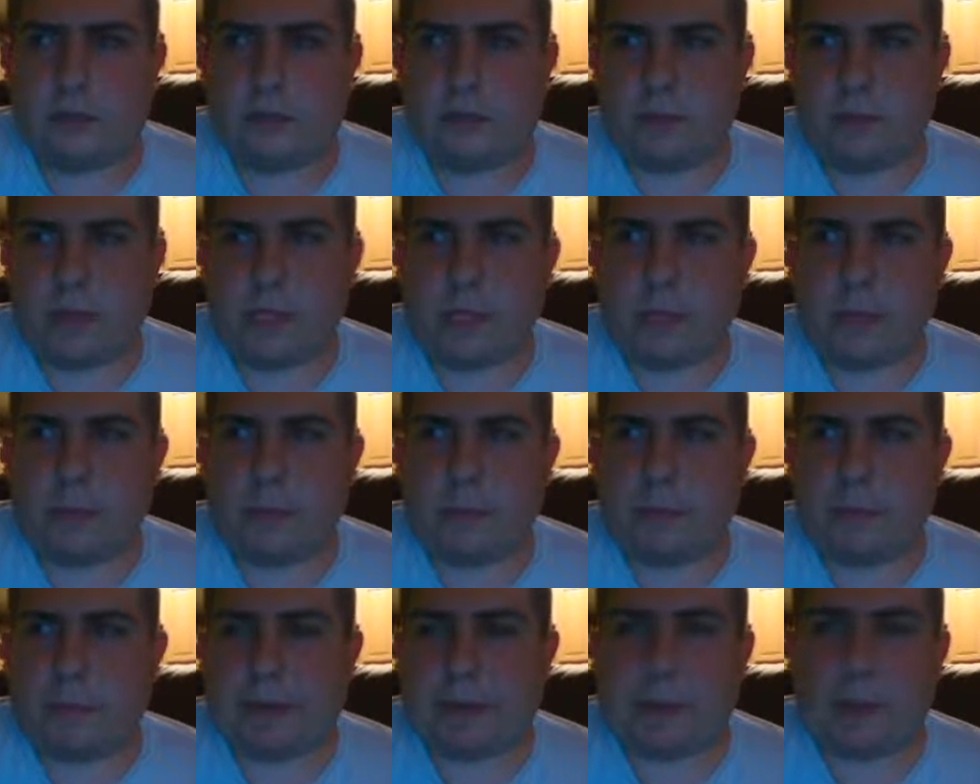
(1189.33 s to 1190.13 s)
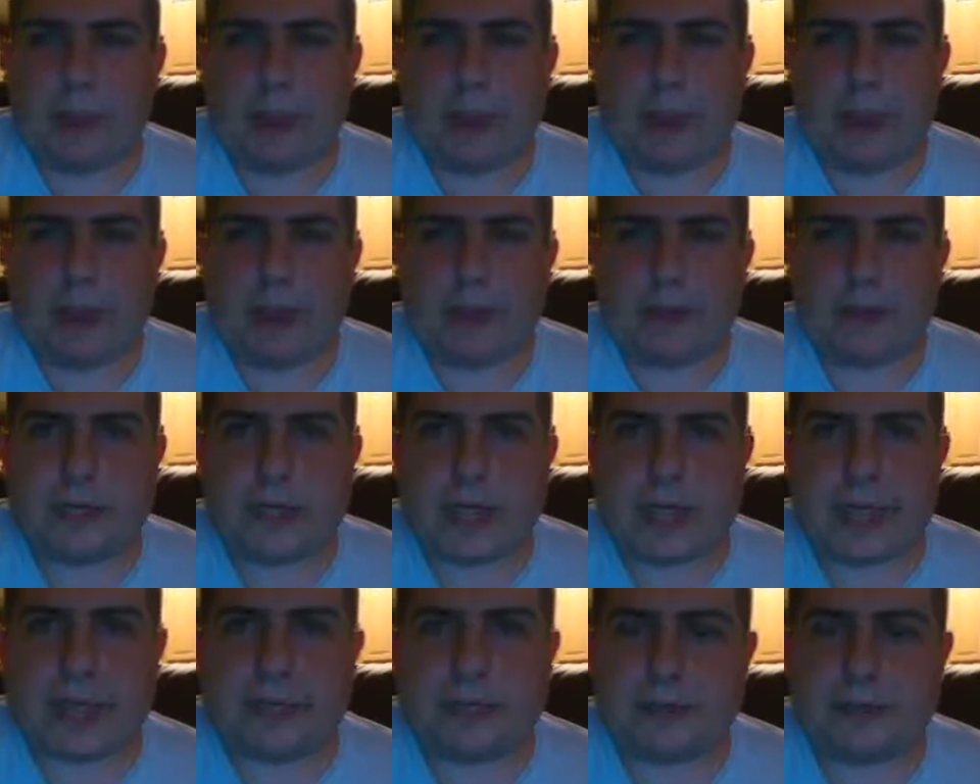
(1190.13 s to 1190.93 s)
you know beware
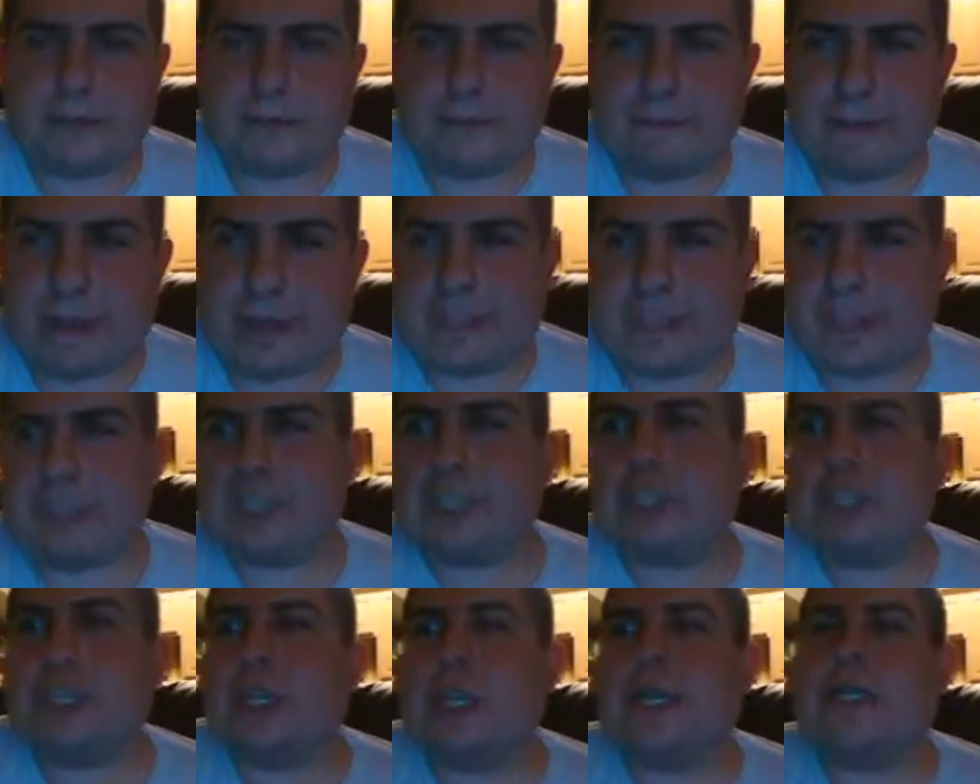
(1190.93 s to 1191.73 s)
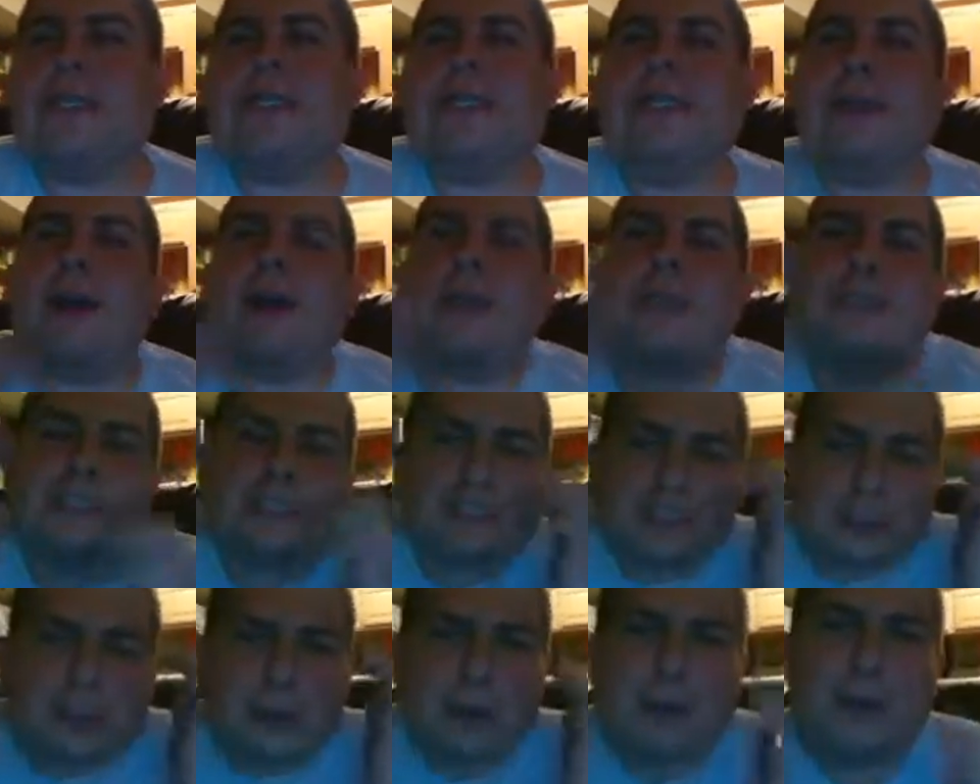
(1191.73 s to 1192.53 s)
taserface and she starts
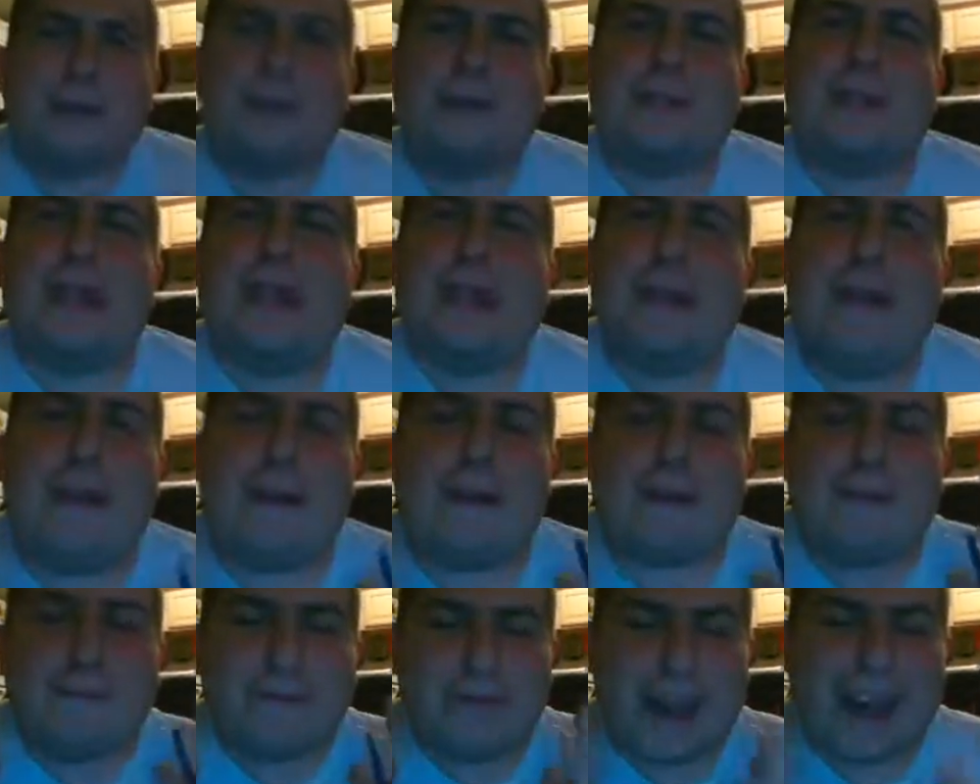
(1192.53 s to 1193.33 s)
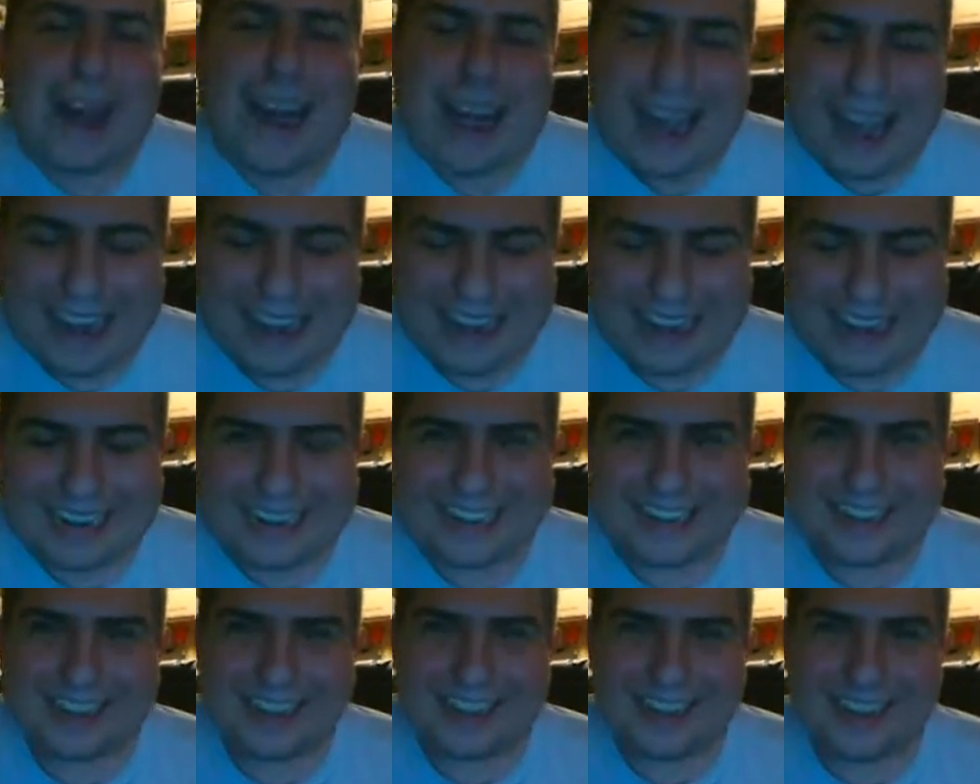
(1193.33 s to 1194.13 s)
losing her
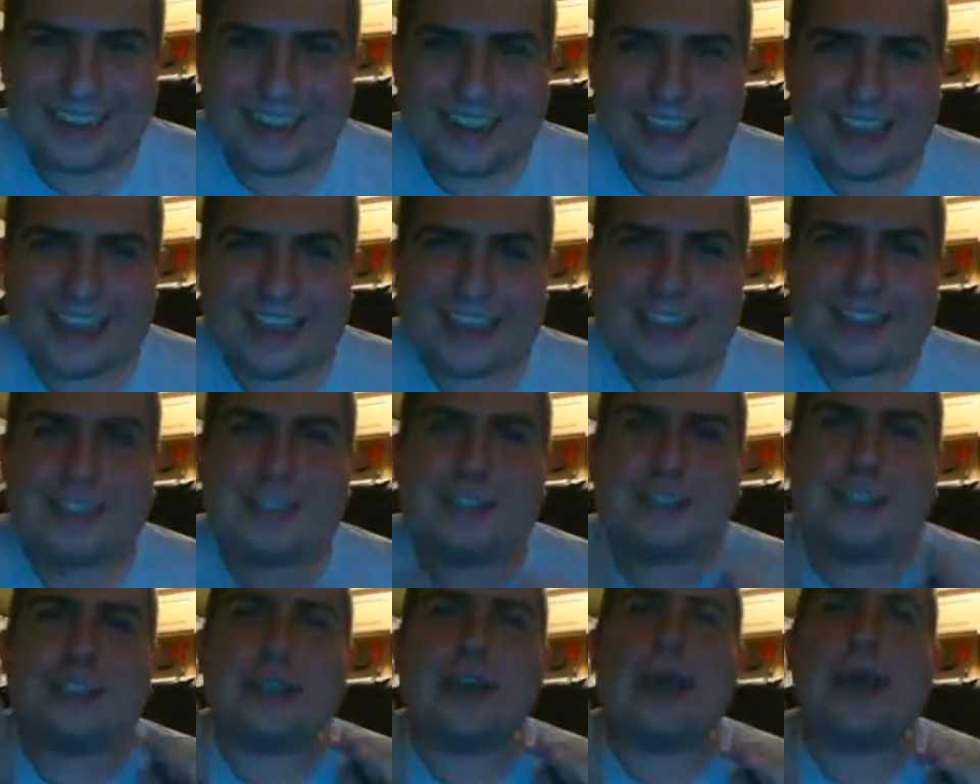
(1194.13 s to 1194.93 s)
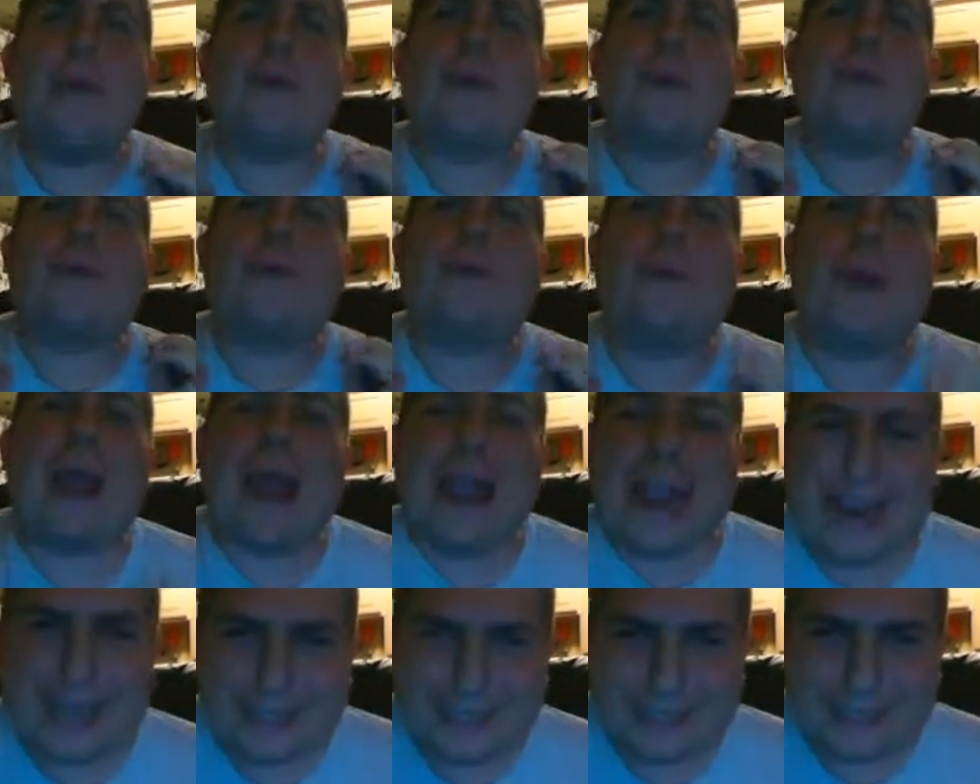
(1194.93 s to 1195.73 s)
mind and it is so
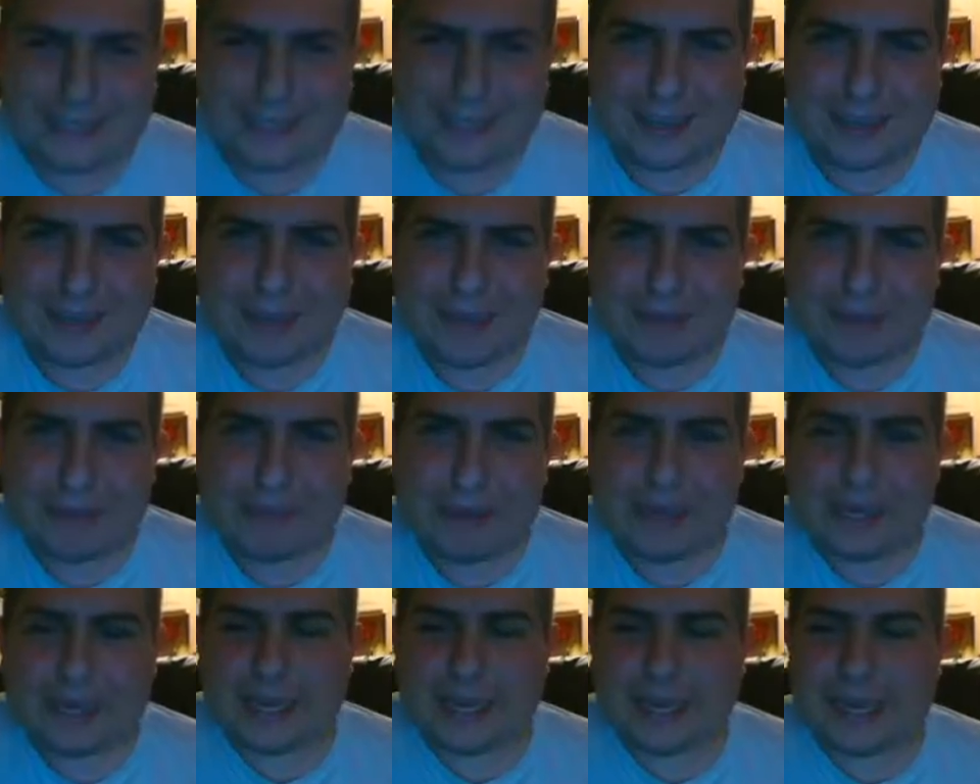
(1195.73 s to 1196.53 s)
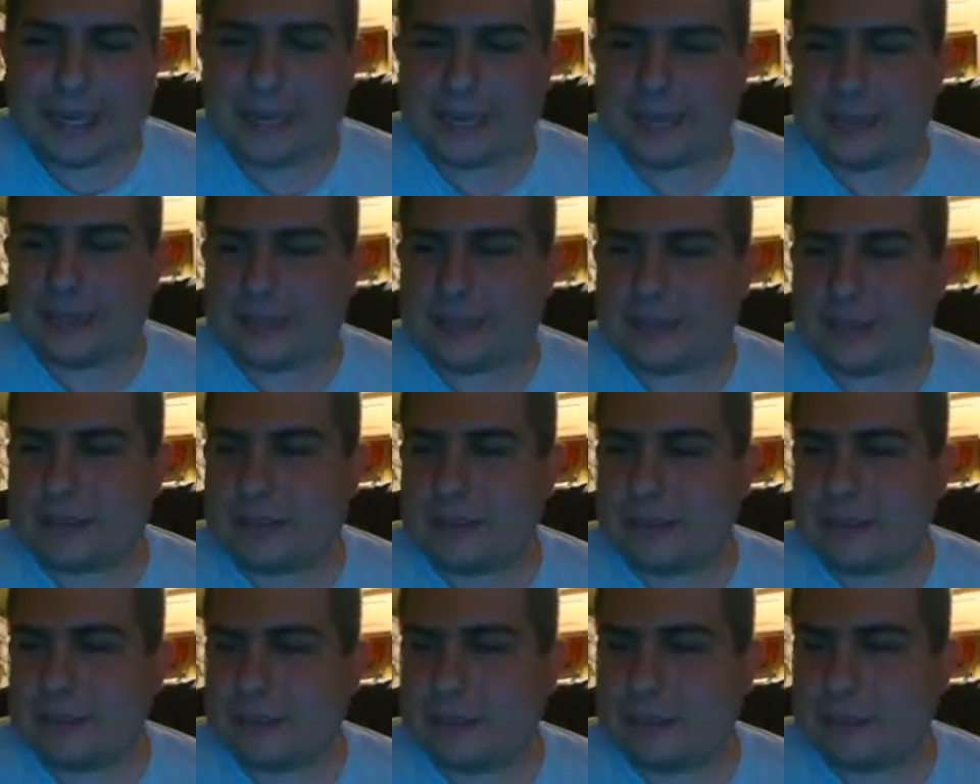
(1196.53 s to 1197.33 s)
great because
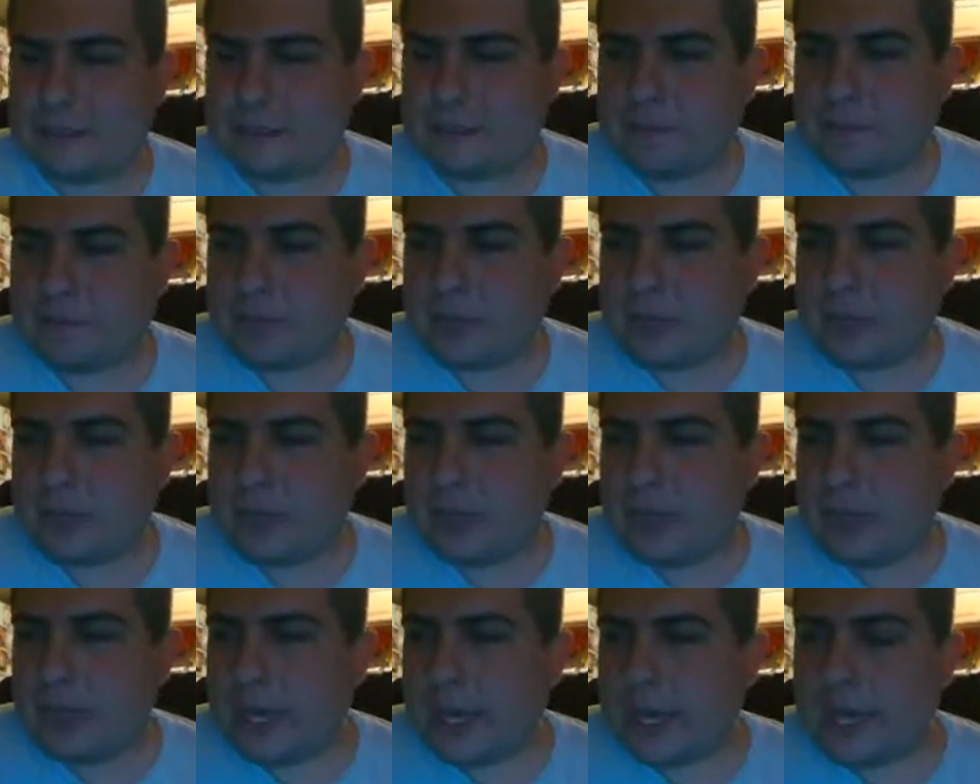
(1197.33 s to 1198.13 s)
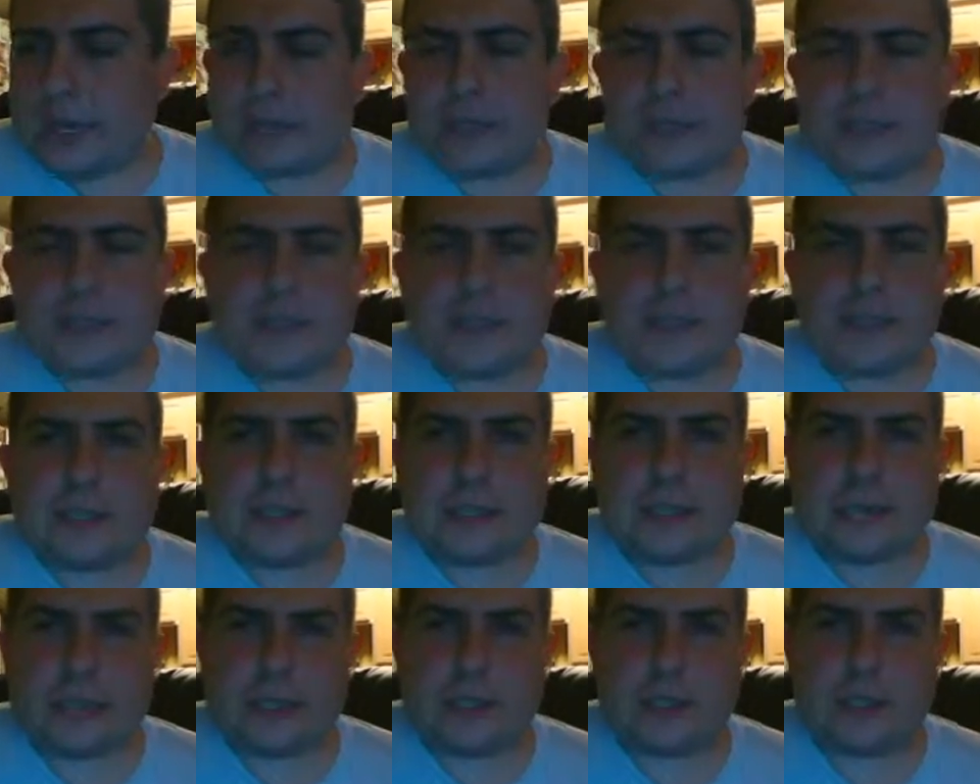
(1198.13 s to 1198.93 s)
here's this
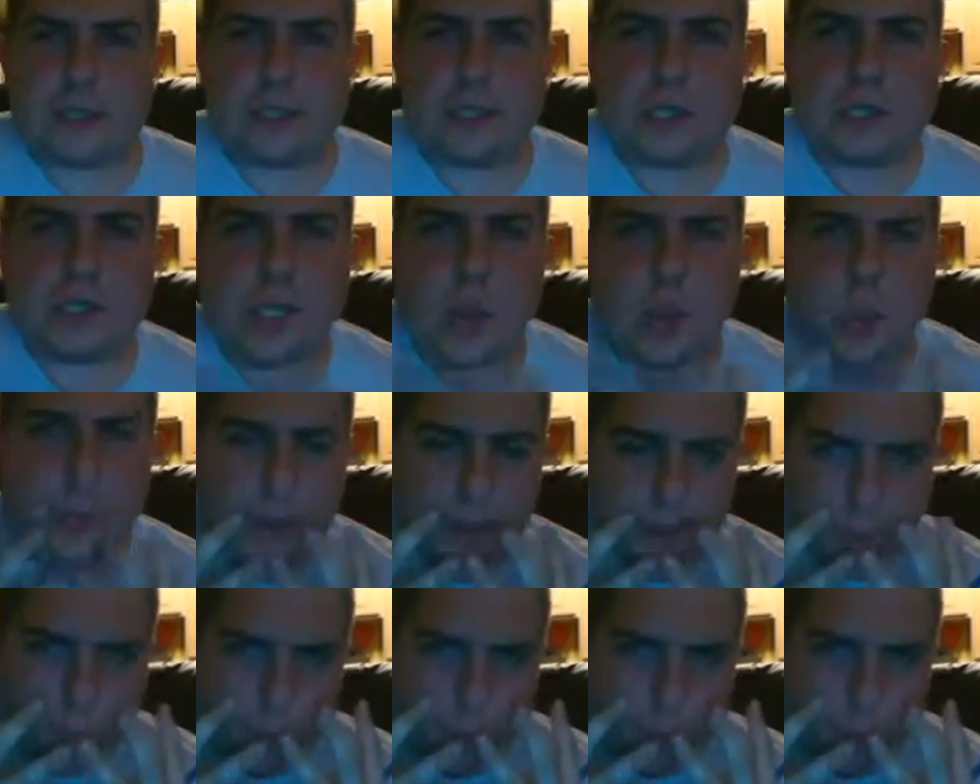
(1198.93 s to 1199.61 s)
like stoic